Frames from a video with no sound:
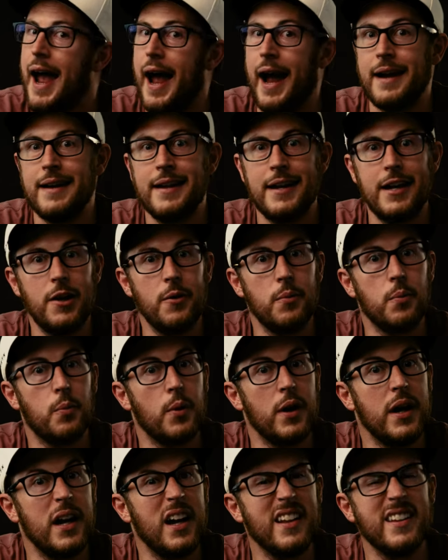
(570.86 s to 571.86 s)
and he
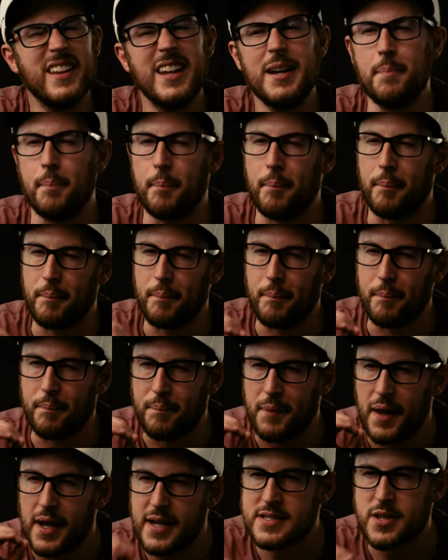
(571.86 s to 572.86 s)
really,
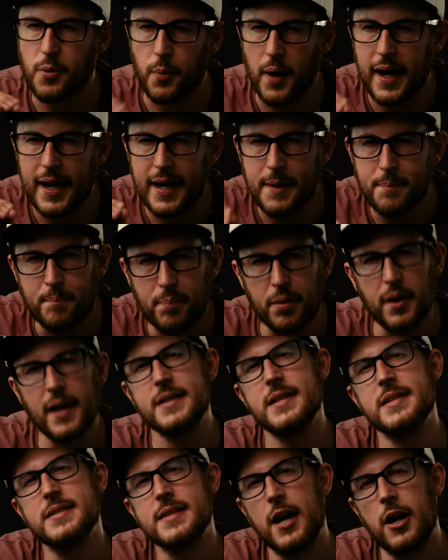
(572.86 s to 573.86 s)
the way he
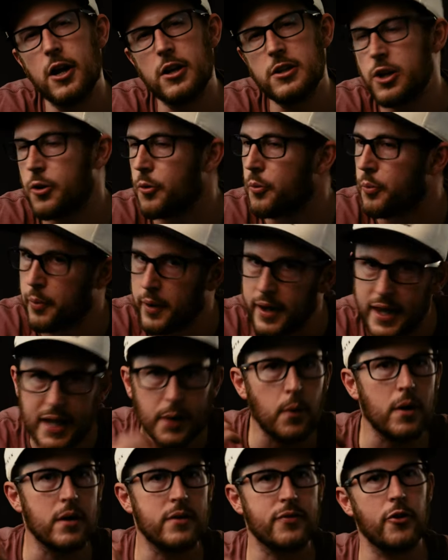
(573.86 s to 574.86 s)
played this character really
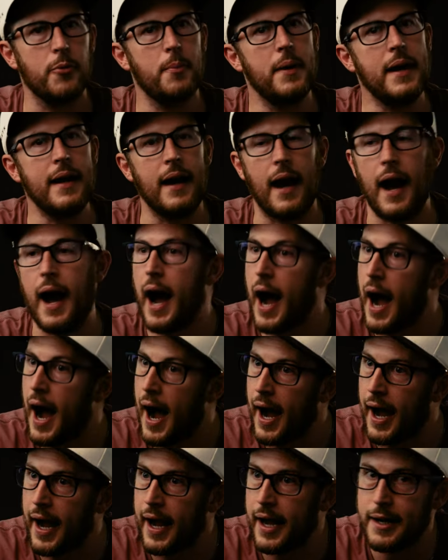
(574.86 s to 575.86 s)
worked for me.
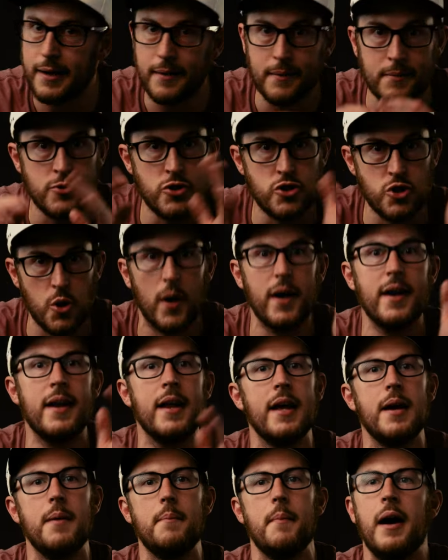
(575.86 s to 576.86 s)
I enjoyed
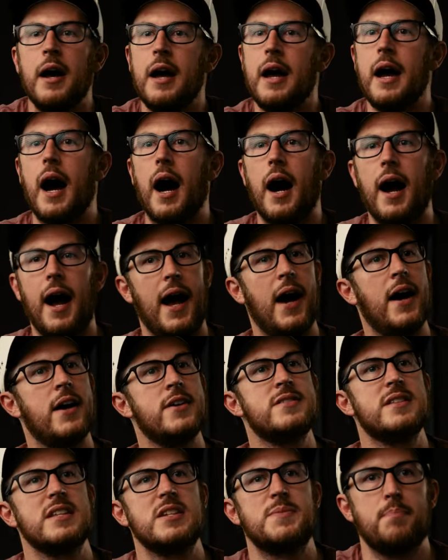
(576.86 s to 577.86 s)
him
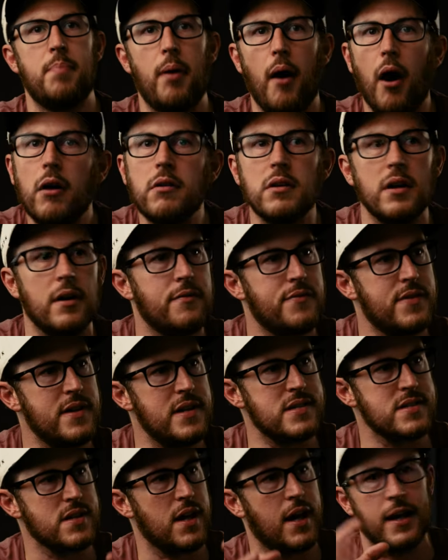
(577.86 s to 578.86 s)
as this part of
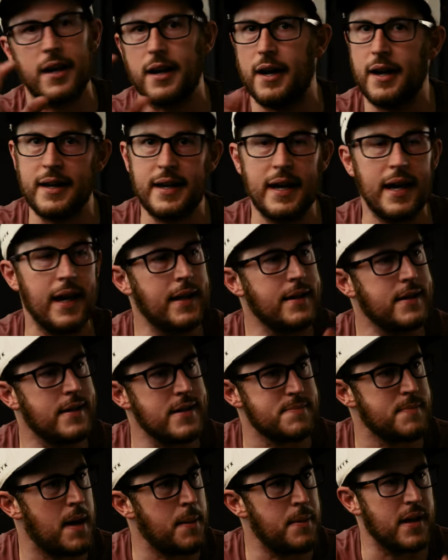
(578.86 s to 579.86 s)
this, like, again,
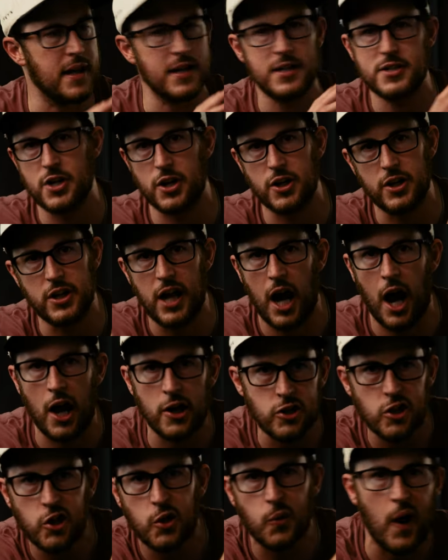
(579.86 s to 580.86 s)
this maybe like dirty
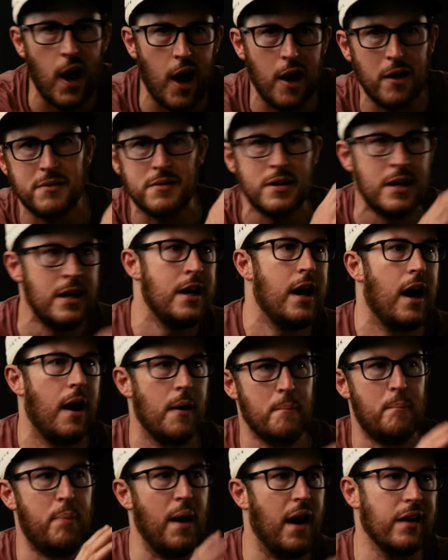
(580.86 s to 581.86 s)
underground
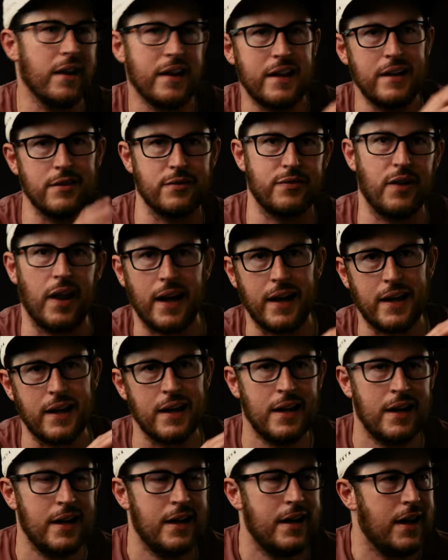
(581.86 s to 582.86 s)
belly of
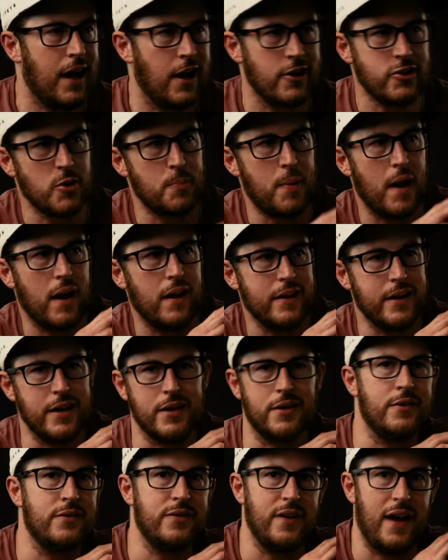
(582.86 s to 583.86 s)
like underbelly
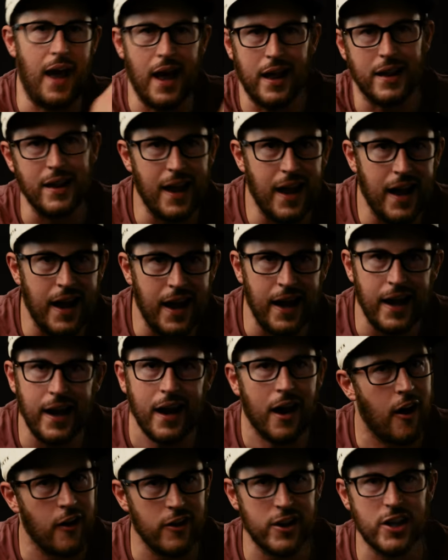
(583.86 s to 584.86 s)
of LA,
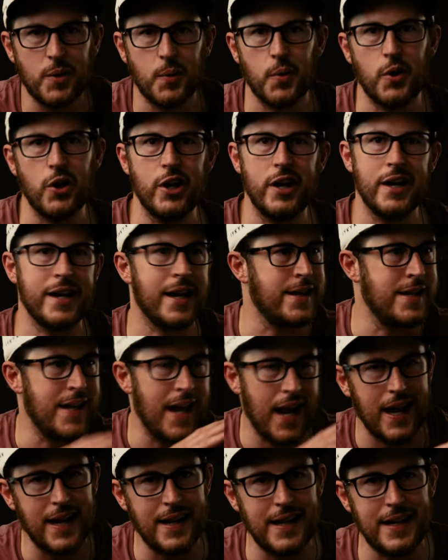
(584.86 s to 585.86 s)
Hollywood in the
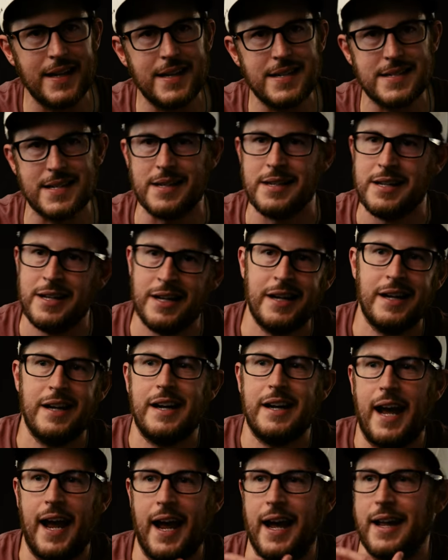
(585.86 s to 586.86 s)
80s
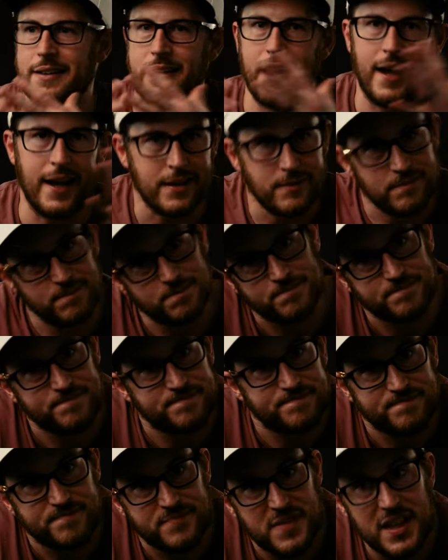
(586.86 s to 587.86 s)
and like
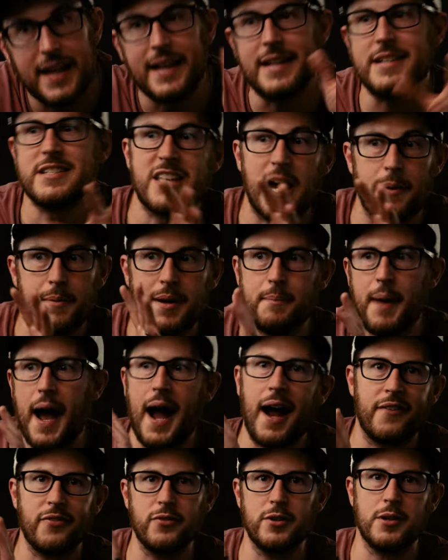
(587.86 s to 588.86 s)
things coming
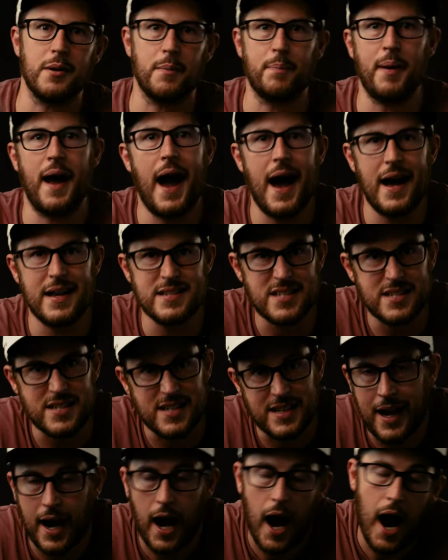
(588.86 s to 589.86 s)
back from your past.
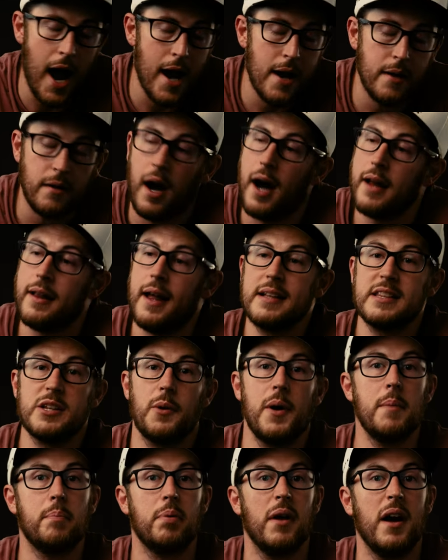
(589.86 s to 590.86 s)
And I like the
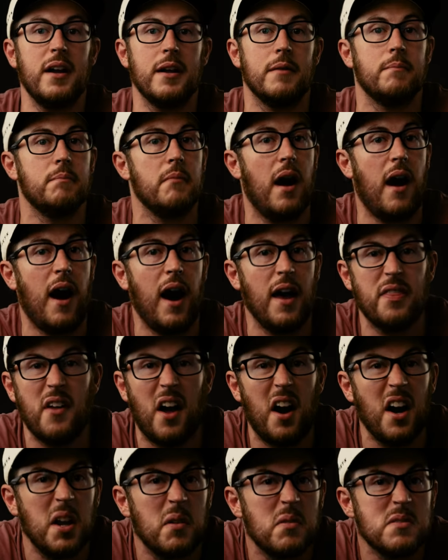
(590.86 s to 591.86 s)
way he played it. I
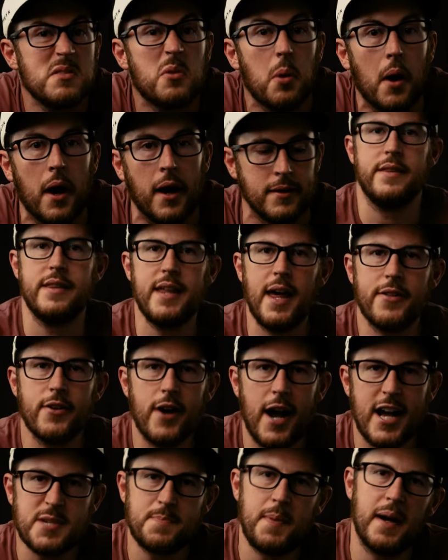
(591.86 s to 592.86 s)
thought he was great. The other
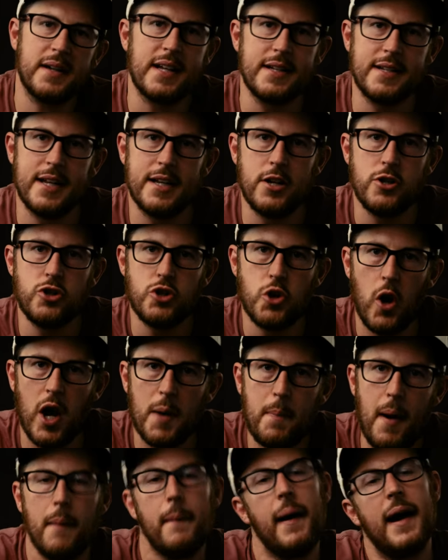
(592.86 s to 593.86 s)
aspect I did enjoy
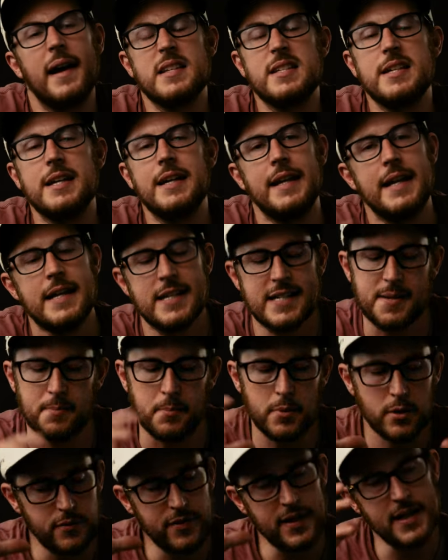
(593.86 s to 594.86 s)
about MaXXXine is the
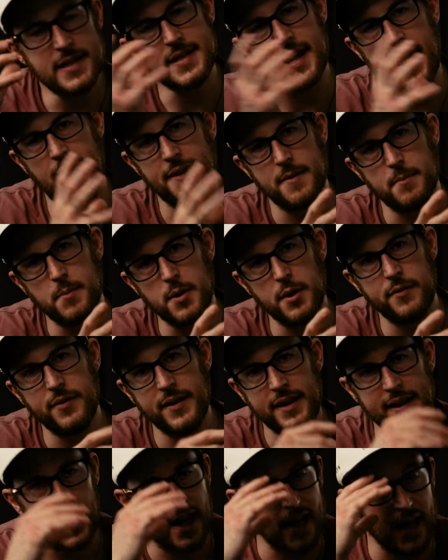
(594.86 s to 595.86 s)
movie inside the
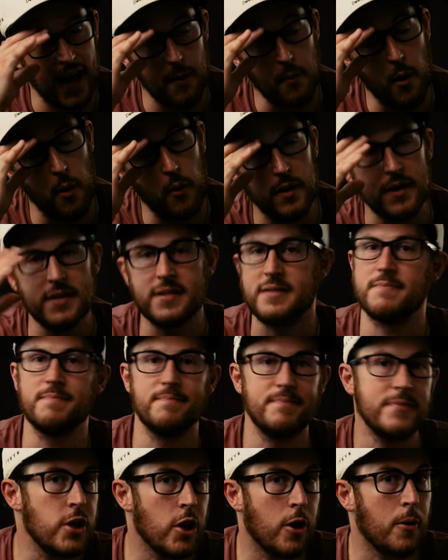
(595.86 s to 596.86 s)
movie. And I'm always,
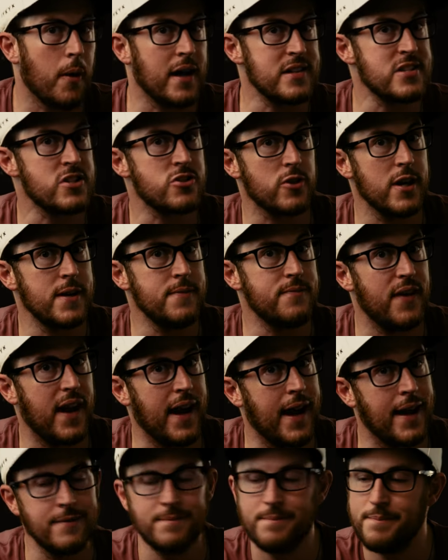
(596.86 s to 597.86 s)
you know, as a Scream
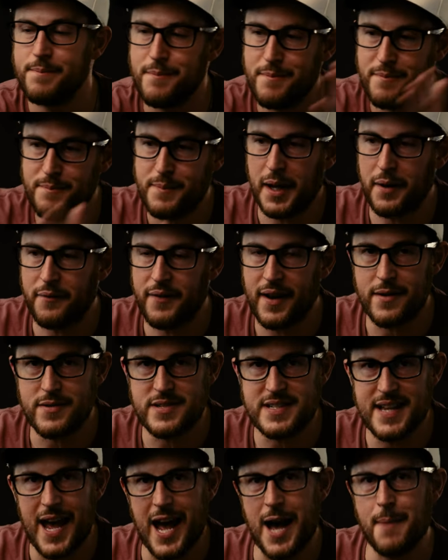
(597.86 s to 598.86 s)
fan, being a fan of
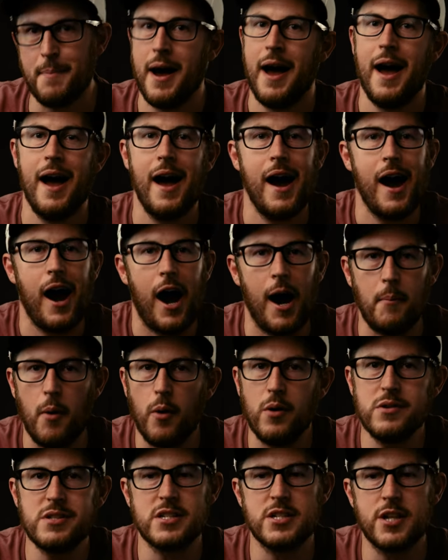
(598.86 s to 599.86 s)
Stab, I'm
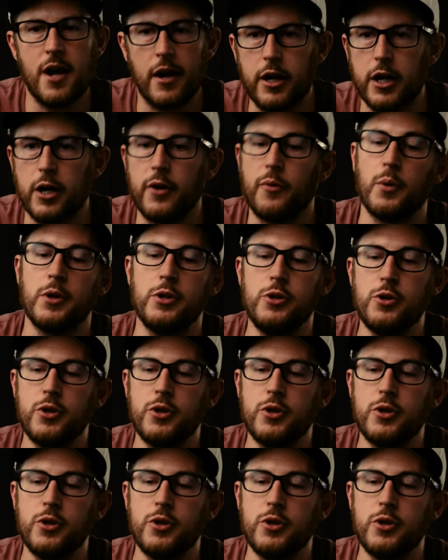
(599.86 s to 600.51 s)
always a sucker when